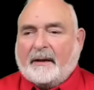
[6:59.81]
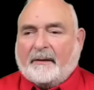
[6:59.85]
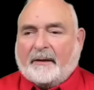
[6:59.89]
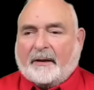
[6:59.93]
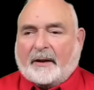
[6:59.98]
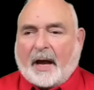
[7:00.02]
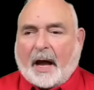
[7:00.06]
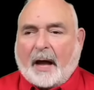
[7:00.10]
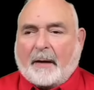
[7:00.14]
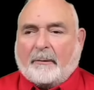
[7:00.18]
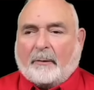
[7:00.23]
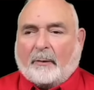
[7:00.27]
The
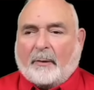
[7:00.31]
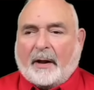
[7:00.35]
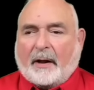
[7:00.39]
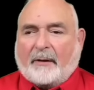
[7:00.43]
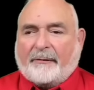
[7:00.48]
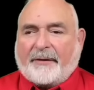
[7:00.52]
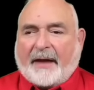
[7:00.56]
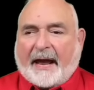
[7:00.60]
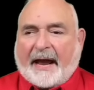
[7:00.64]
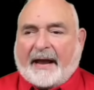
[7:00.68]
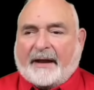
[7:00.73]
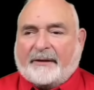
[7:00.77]

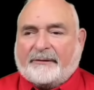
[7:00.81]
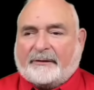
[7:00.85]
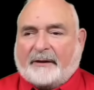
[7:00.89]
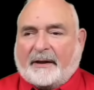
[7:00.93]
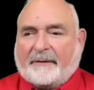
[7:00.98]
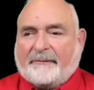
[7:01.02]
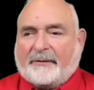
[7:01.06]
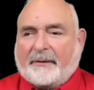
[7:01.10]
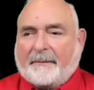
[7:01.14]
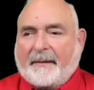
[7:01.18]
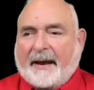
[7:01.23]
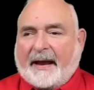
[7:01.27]
Commonwealth asked
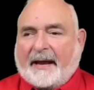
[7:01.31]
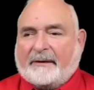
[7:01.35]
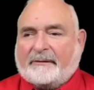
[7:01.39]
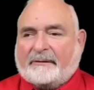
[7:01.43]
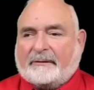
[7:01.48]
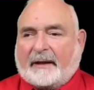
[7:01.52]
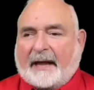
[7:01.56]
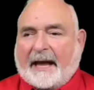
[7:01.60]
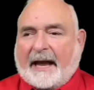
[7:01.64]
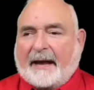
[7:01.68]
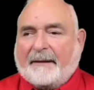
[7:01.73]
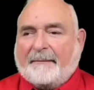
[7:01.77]
if the mass
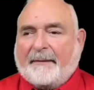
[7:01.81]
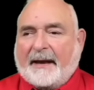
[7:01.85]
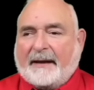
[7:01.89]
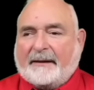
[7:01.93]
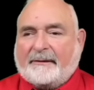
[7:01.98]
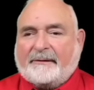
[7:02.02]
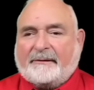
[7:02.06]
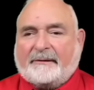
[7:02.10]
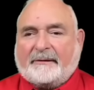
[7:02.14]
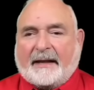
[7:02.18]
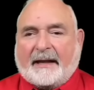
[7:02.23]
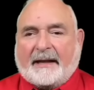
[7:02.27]
lab
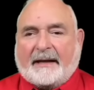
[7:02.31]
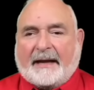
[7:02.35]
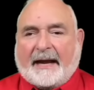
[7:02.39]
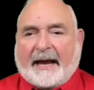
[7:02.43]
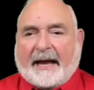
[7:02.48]
had sent